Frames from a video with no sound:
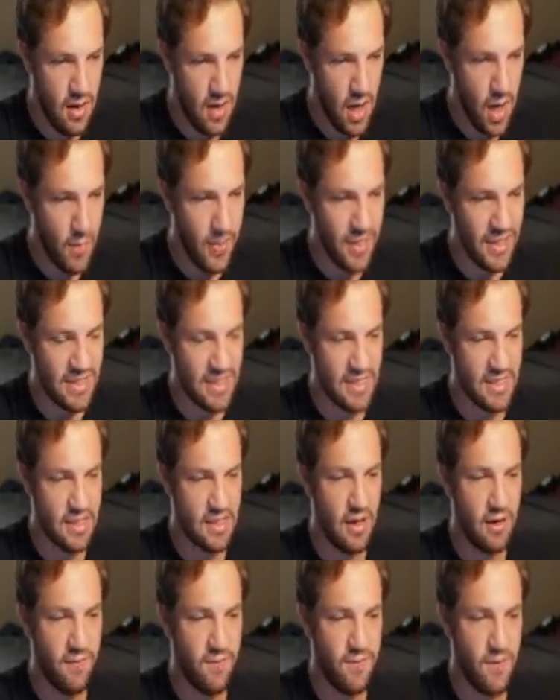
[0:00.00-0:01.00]
a bit
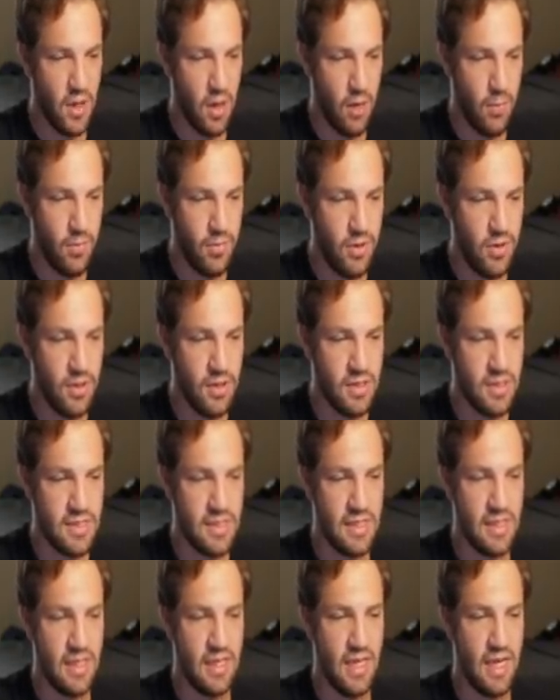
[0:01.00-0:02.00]
scuffed up, you can
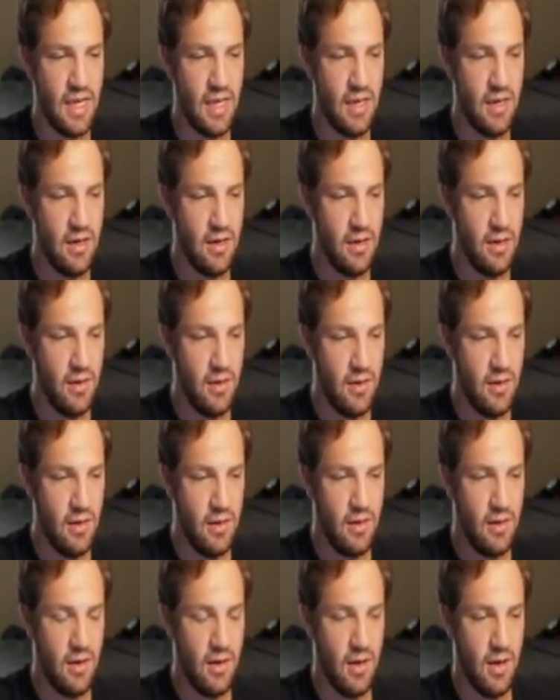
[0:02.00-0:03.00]
see that.
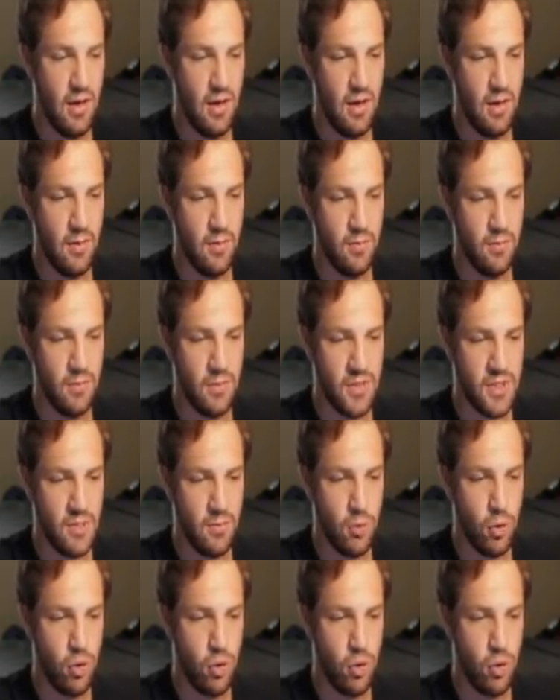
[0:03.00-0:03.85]
Some